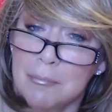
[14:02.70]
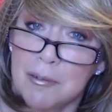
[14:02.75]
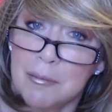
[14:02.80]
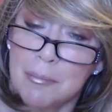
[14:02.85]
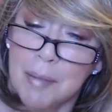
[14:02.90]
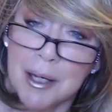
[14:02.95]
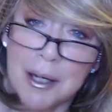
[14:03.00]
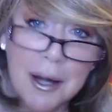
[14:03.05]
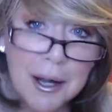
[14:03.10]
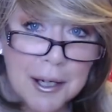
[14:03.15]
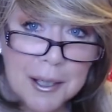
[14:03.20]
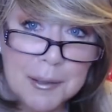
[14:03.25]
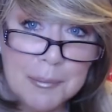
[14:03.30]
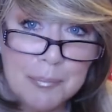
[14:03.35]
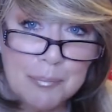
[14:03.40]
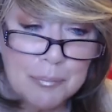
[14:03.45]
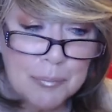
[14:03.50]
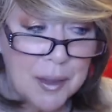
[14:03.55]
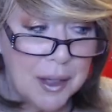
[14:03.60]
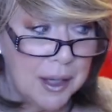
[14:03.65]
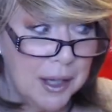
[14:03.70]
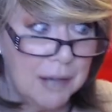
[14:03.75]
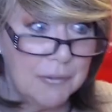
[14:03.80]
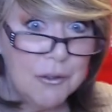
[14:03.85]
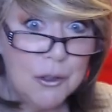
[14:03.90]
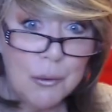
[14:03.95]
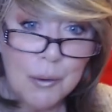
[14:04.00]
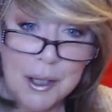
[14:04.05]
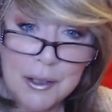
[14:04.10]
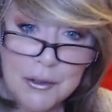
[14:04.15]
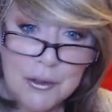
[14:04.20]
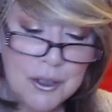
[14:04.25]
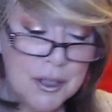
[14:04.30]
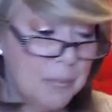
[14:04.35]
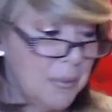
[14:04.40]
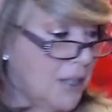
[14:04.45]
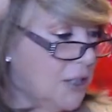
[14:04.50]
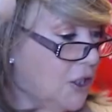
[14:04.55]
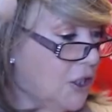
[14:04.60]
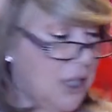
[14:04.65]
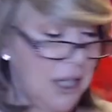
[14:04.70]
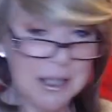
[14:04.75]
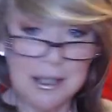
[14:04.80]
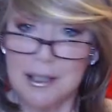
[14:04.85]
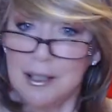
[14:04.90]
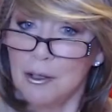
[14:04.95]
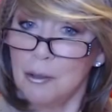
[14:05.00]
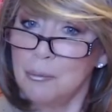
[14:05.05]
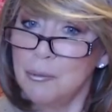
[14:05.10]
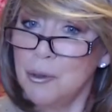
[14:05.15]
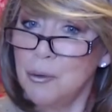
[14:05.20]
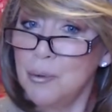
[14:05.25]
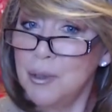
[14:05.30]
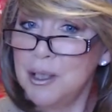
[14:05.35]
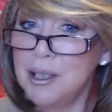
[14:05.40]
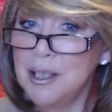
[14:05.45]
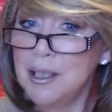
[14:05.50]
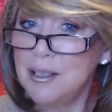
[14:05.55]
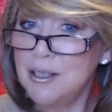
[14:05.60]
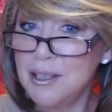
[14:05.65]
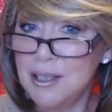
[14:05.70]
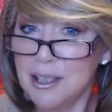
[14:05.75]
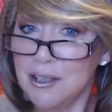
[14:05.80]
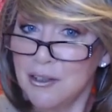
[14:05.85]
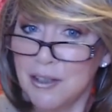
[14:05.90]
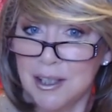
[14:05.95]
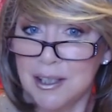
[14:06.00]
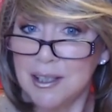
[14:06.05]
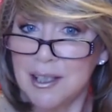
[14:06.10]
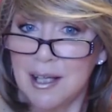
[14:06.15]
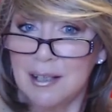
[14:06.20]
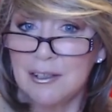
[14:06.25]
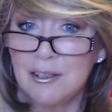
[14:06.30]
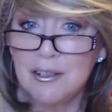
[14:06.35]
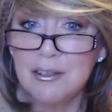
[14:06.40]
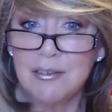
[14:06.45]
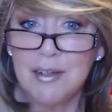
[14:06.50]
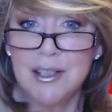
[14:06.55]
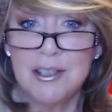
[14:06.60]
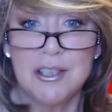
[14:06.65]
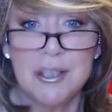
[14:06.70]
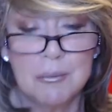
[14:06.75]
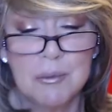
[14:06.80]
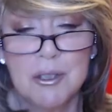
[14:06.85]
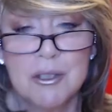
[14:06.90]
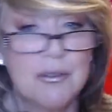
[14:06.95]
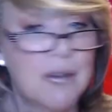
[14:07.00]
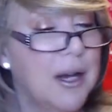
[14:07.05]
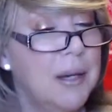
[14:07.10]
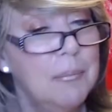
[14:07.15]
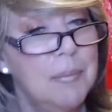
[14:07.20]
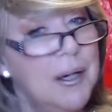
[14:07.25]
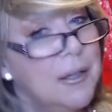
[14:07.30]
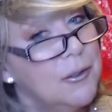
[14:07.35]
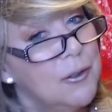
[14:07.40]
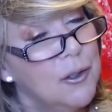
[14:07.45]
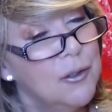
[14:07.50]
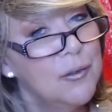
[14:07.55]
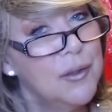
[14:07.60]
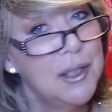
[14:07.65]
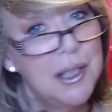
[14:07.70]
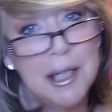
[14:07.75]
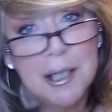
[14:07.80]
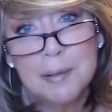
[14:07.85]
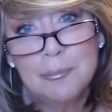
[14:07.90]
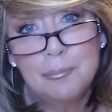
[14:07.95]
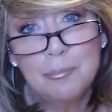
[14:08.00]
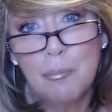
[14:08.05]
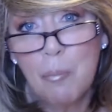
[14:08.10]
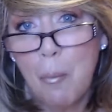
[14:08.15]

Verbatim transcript: of my heart. If you are new to my channel, I hope you would consider hitting that little red subscribe button over there.